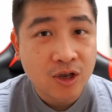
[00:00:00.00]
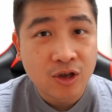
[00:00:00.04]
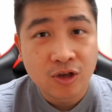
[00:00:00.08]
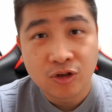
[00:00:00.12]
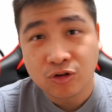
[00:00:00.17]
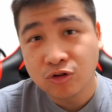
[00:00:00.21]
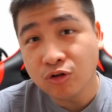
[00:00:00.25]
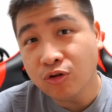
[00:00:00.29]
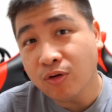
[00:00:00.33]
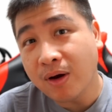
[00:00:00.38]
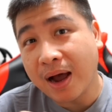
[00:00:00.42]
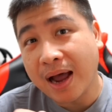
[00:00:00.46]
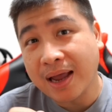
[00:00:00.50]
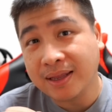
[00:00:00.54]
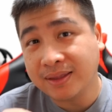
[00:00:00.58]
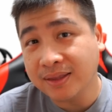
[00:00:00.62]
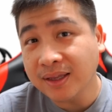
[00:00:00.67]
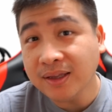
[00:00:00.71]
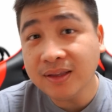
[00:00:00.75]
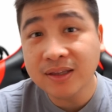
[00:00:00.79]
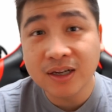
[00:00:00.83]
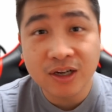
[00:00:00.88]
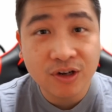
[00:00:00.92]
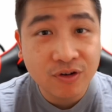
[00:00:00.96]
So I
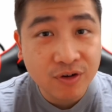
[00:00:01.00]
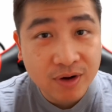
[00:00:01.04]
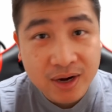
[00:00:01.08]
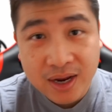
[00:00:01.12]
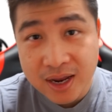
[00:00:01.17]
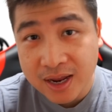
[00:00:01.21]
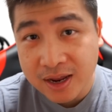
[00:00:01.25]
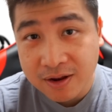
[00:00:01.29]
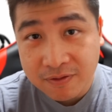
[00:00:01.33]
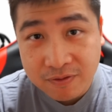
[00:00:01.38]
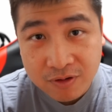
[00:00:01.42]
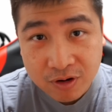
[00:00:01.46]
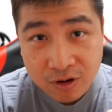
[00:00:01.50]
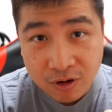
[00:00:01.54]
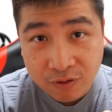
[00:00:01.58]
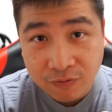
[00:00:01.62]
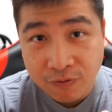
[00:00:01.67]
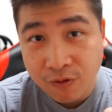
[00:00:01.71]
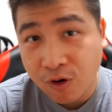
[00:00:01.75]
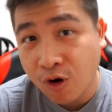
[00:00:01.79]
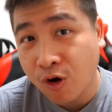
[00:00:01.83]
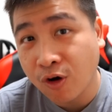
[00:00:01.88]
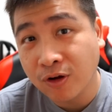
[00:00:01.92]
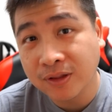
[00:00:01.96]
think the grey area of
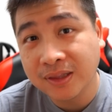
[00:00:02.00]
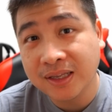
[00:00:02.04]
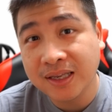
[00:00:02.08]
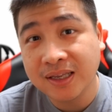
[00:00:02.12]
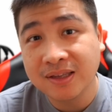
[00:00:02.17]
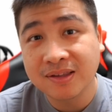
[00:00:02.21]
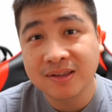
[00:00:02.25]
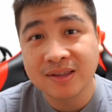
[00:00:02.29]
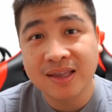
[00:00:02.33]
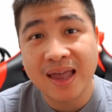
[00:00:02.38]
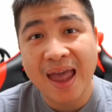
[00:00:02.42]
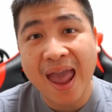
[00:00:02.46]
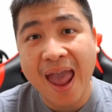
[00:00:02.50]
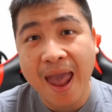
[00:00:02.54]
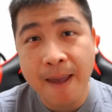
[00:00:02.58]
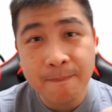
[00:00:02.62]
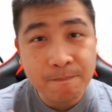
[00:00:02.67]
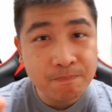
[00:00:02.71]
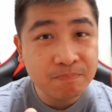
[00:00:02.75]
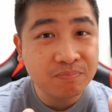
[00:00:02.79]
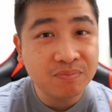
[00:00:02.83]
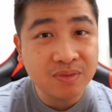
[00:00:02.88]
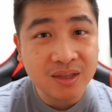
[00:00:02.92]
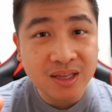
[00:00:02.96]
all these
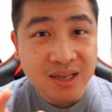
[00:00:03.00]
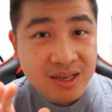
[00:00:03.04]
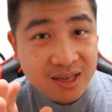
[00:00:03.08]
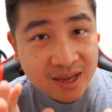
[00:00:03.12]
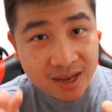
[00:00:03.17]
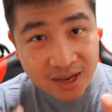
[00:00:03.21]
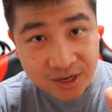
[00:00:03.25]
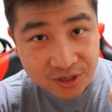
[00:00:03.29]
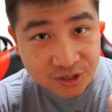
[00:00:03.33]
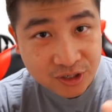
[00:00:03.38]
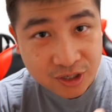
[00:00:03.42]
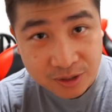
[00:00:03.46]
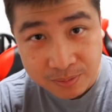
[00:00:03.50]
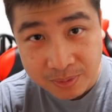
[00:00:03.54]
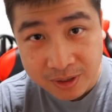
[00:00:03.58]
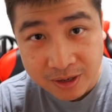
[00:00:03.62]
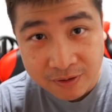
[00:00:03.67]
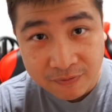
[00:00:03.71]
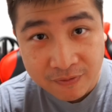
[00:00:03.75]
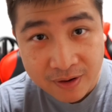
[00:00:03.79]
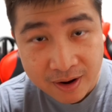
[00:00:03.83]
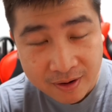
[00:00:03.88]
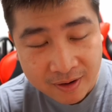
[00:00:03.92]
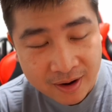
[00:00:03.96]
empty HDB
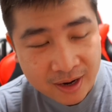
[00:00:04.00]
flat,